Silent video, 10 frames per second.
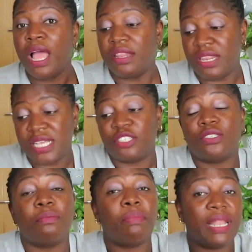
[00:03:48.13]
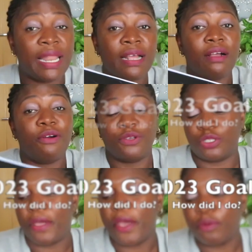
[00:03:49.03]
This planner also
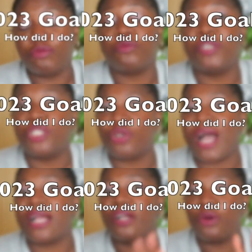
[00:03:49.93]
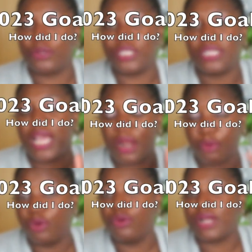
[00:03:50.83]
helps me track quarterly, and
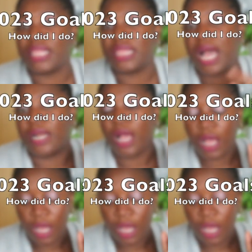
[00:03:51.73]
we'll look at that